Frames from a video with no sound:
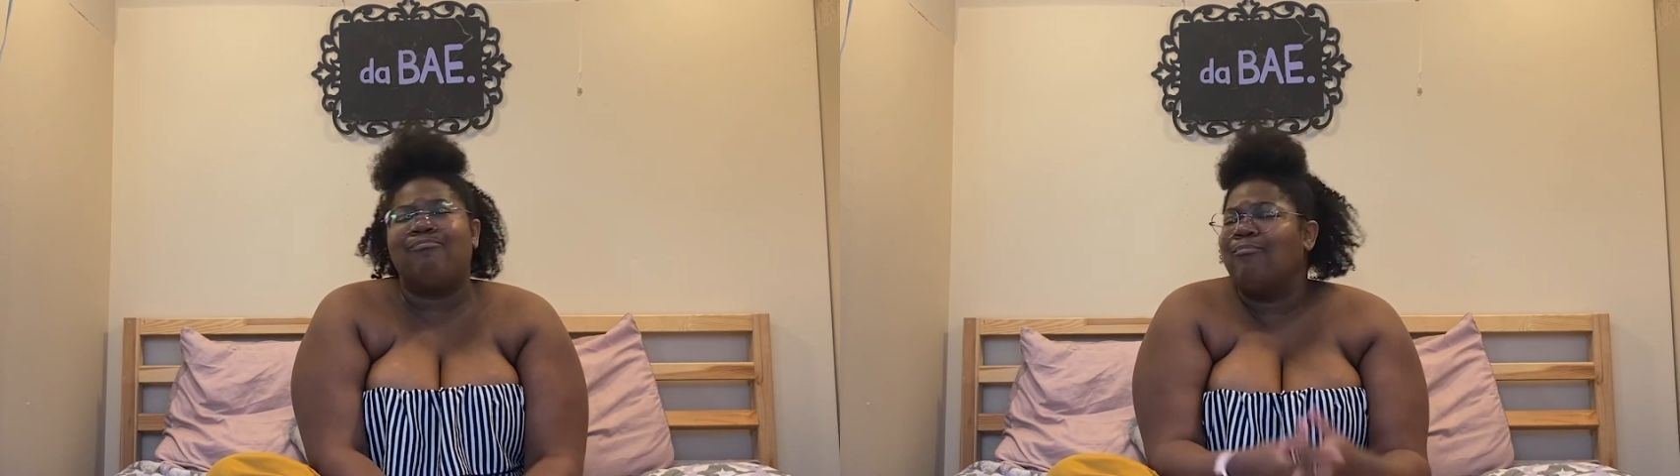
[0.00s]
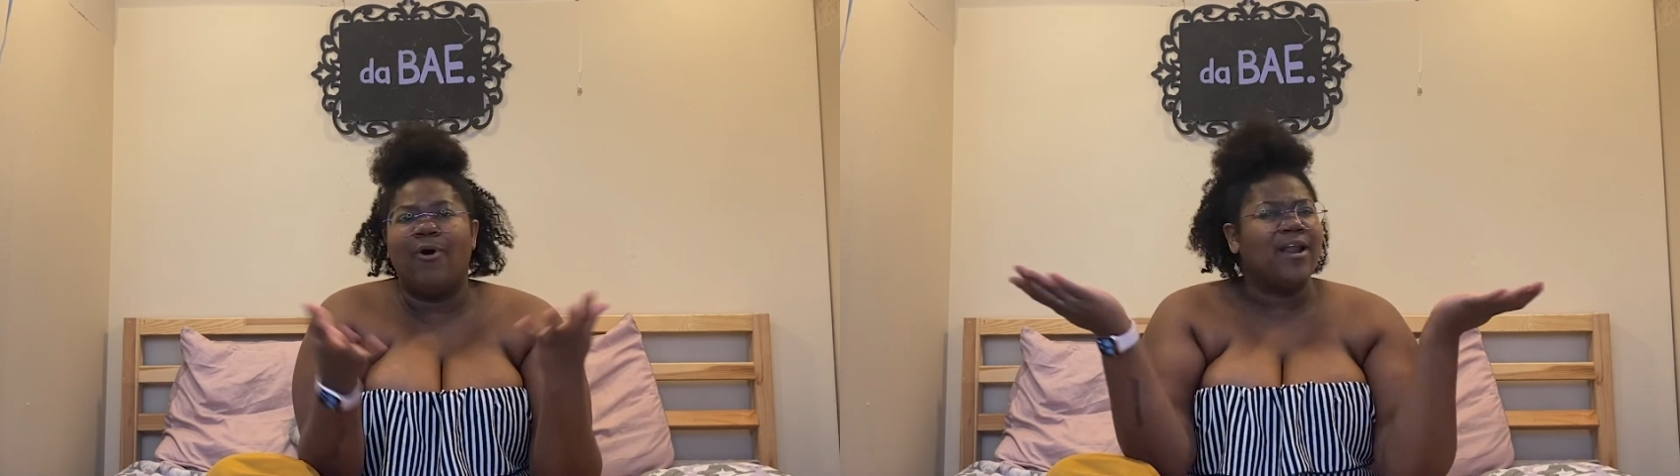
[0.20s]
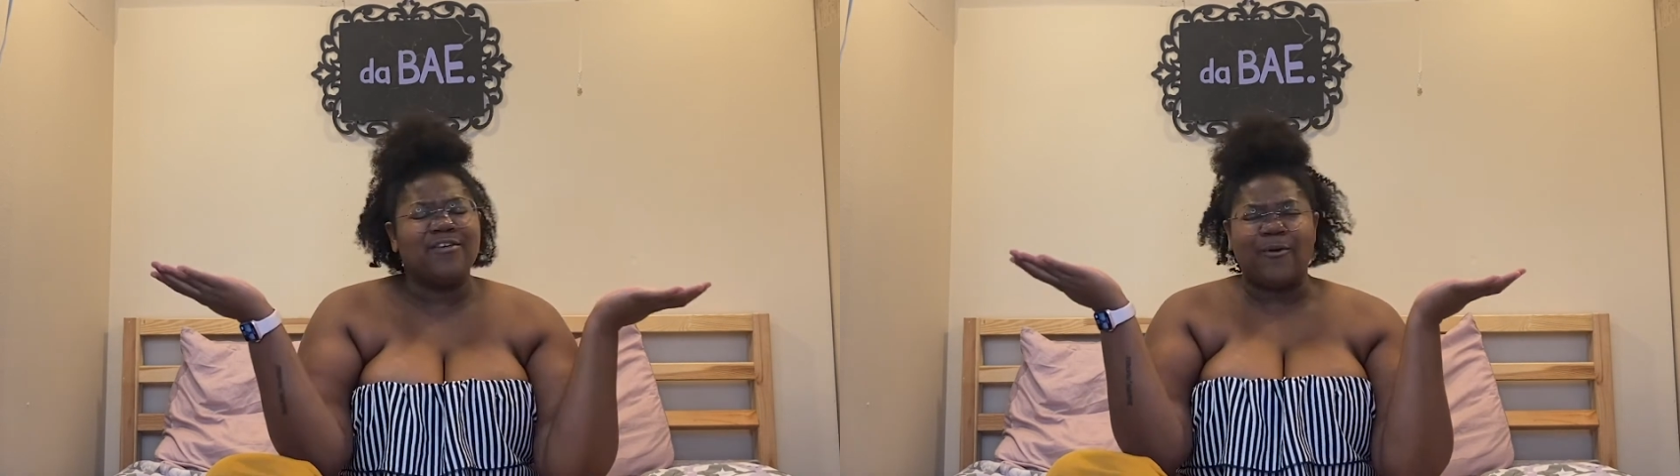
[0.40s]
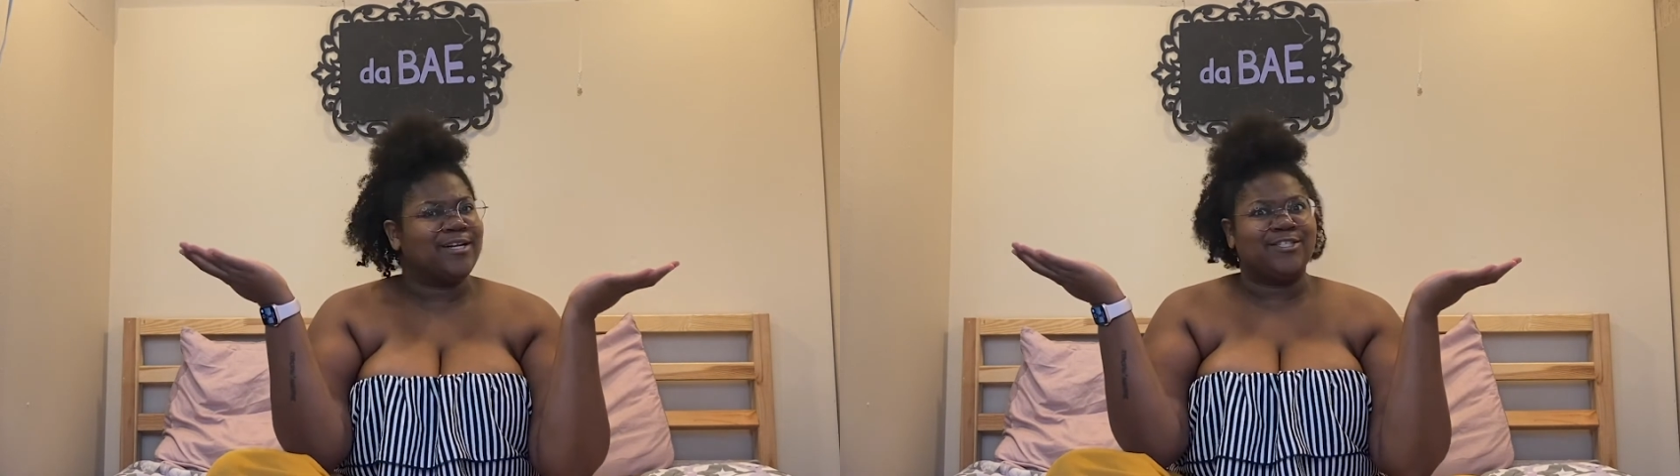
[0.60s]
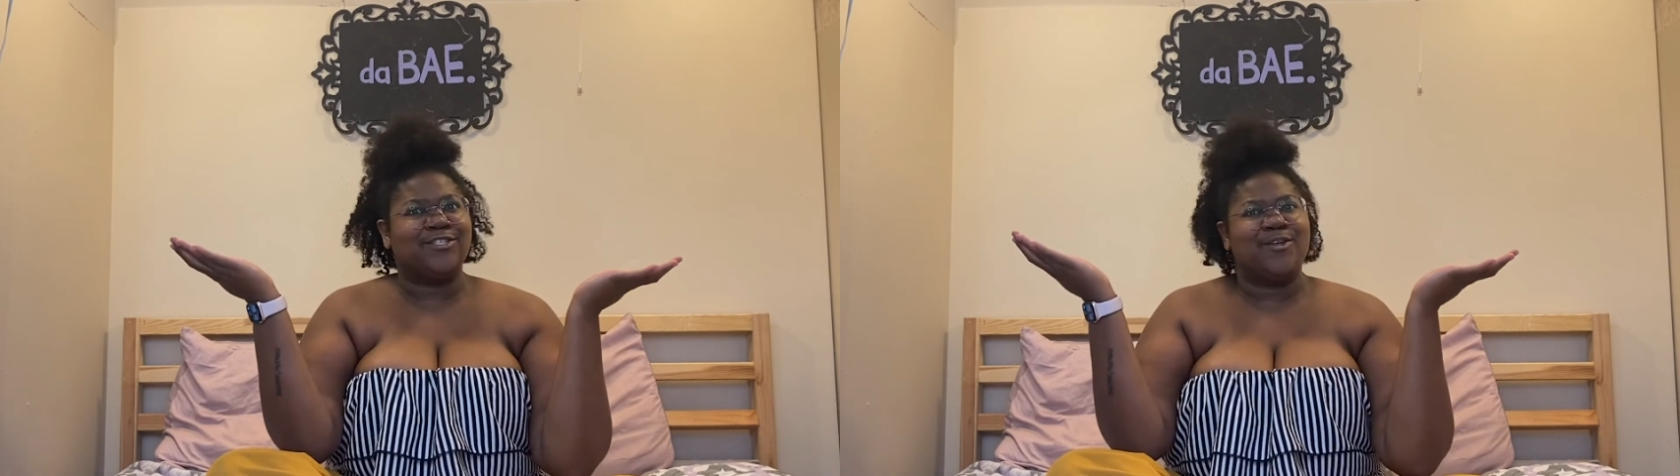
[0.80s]
What other
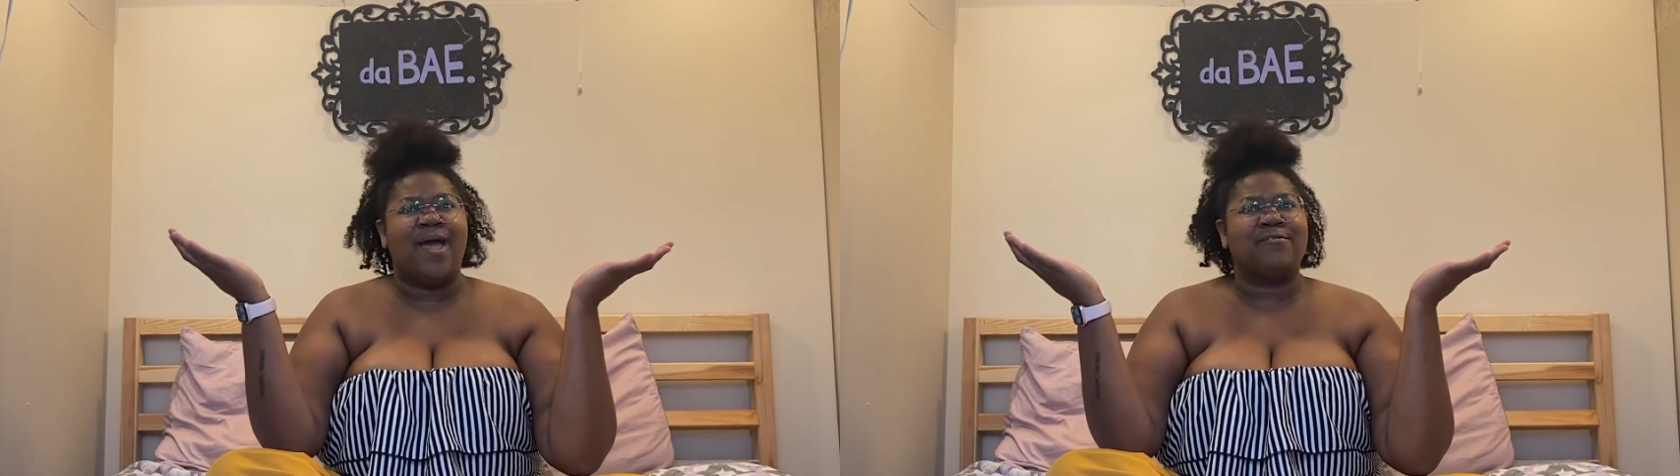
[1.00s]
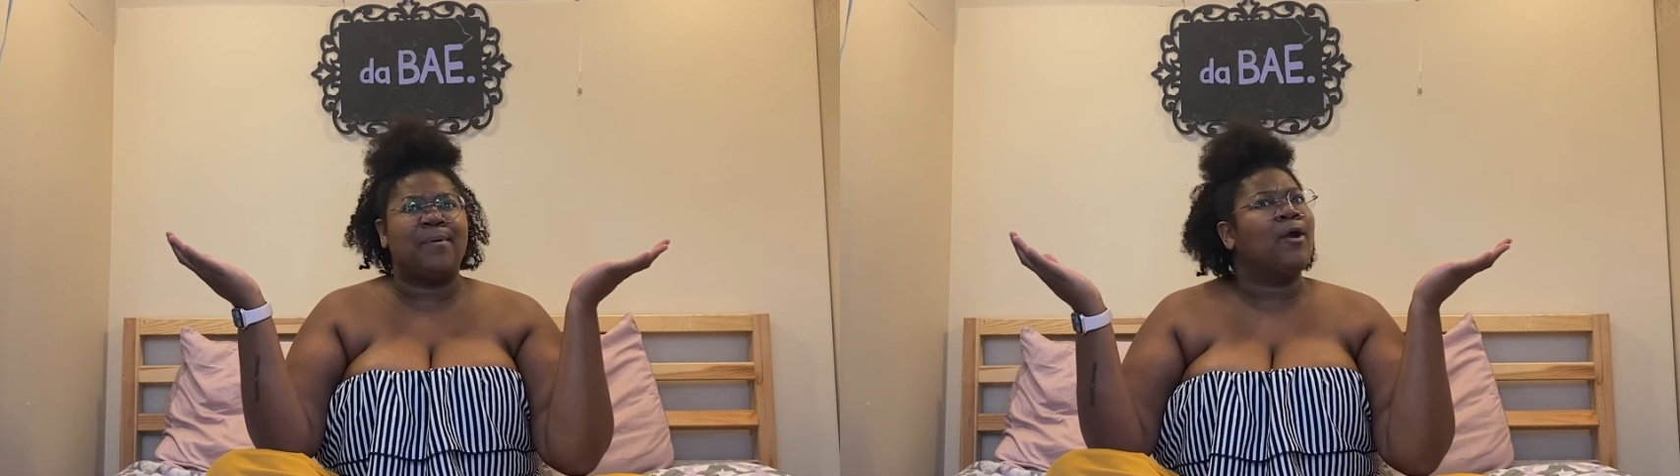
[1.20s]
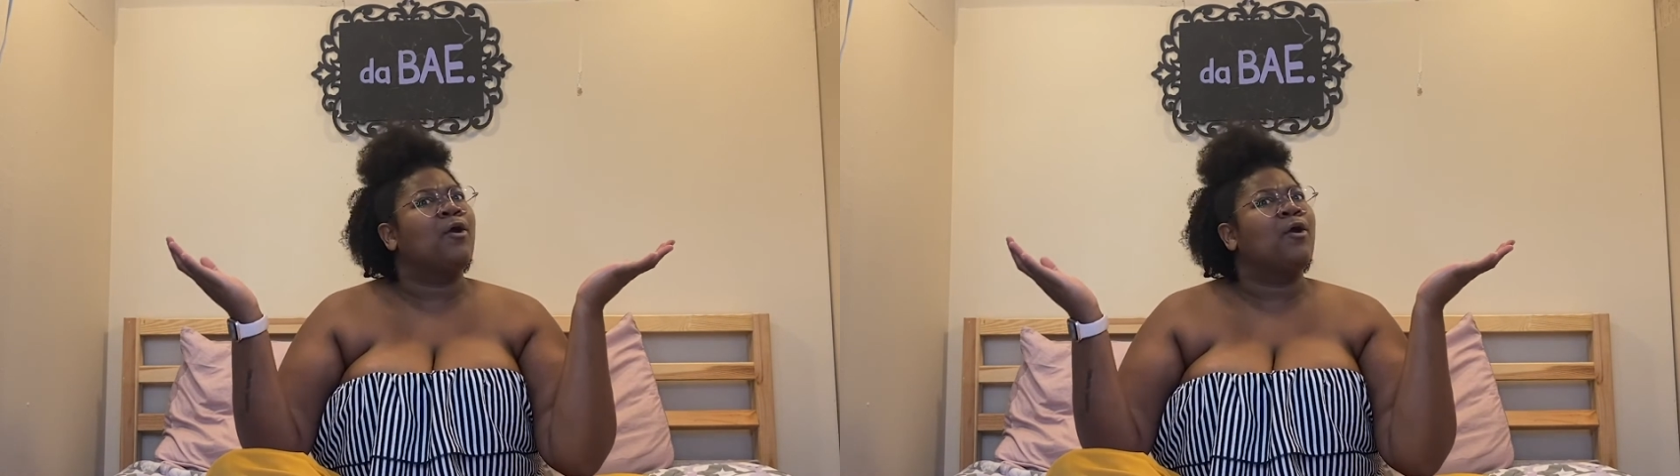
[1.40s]
questions do you have about